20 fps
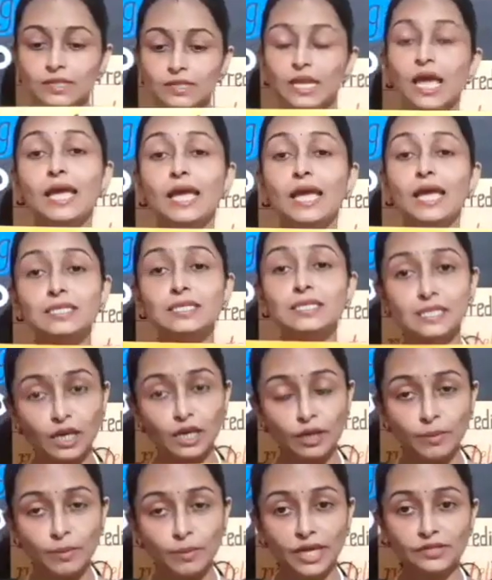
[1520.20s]

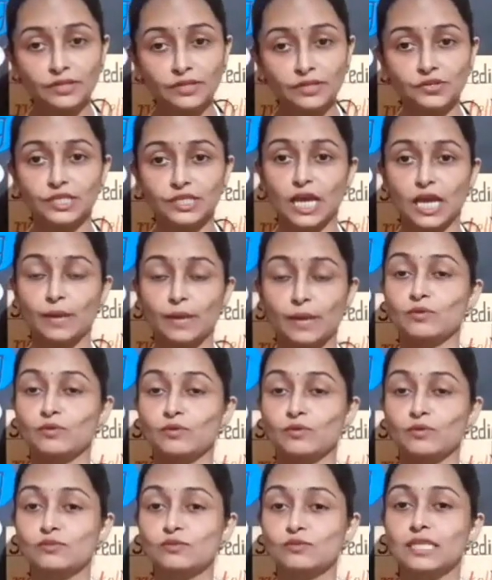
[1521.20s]
exclamatory type of
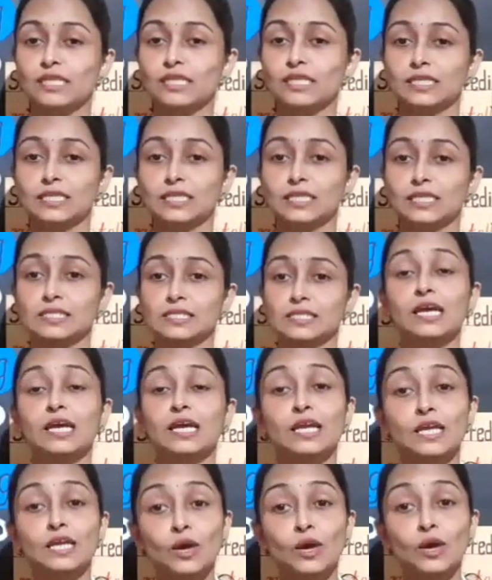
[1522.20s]
sentence.
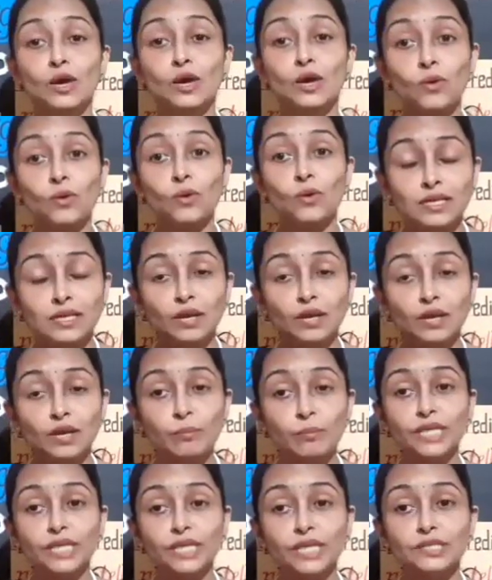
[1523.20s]
Now,
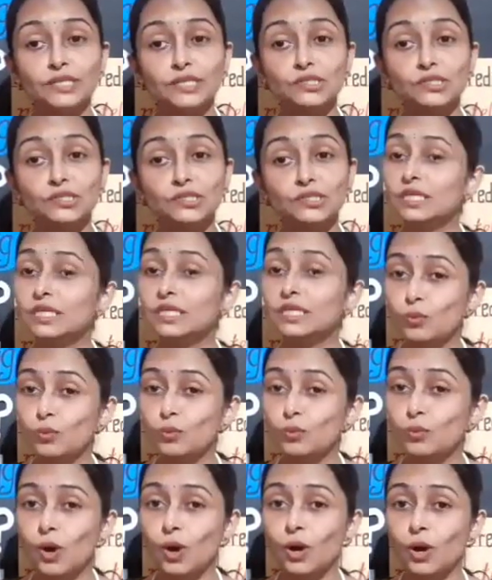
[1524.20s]
exclamatory means
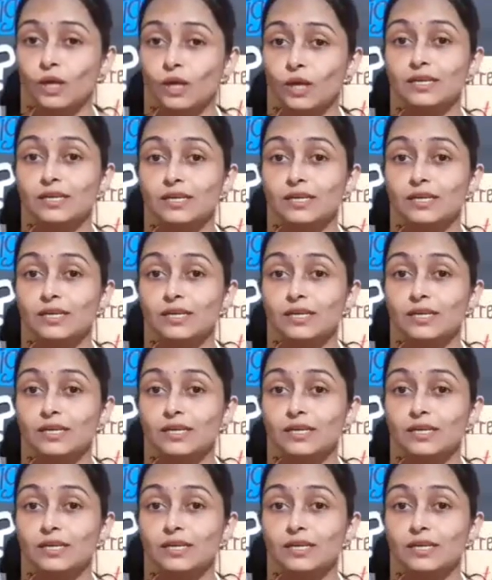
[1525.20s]
what?